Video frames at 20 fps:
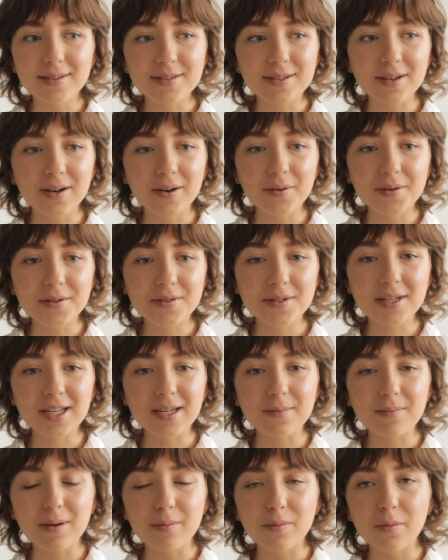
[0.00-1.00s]
So this is
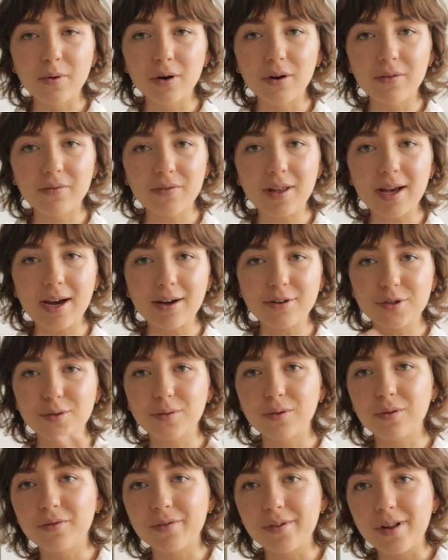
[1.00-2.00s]
going to be more of the
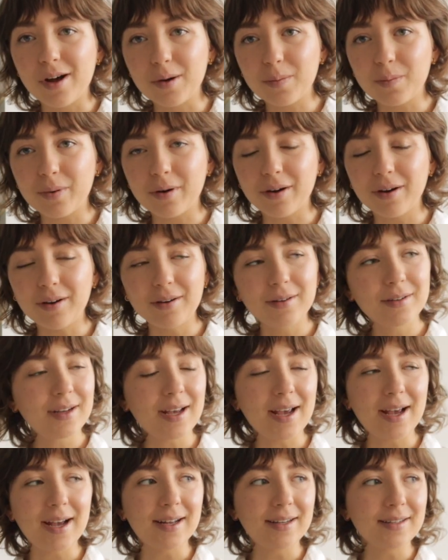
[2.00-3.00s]
actual vlog part
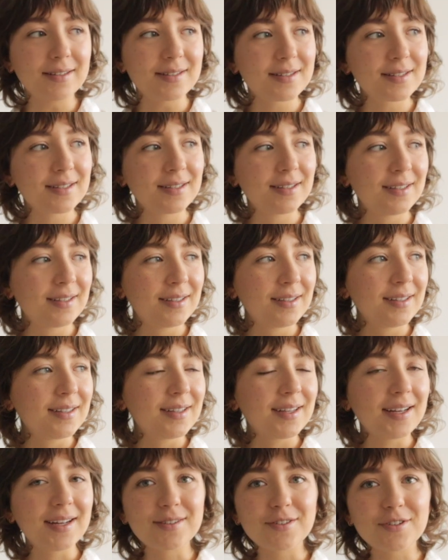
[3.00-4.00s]
and
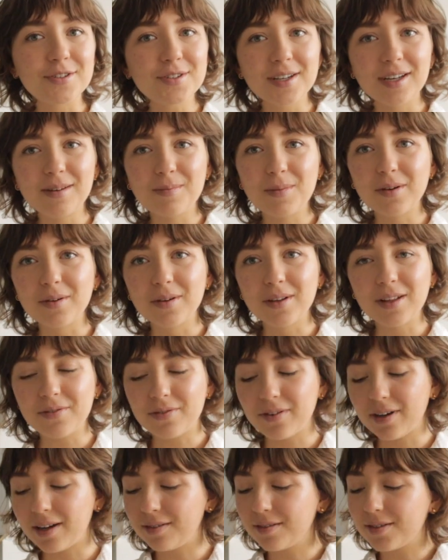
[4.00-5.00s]
it's just going to be really
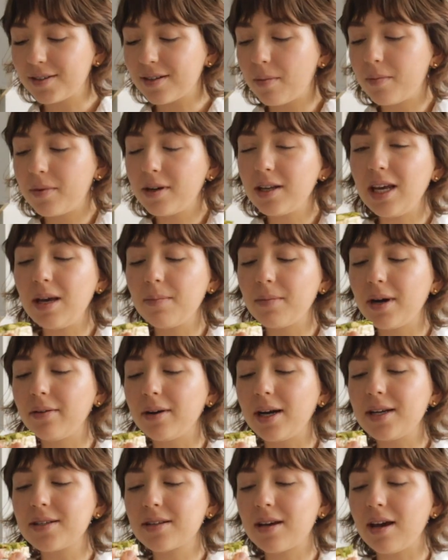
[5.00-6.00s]
fun. So I'm going to eat my
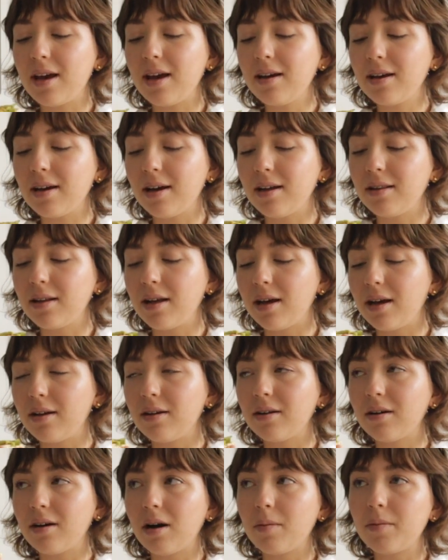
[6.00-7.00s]
rice cake and
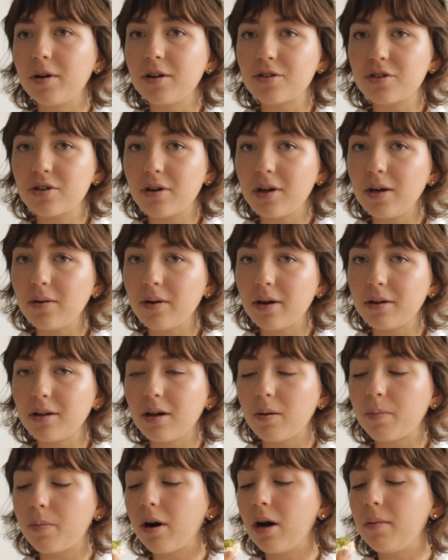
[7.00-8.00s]
then I'm going to show you around
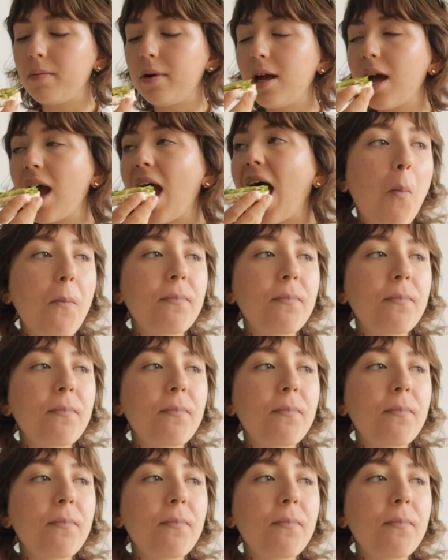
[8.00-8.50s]
the apartment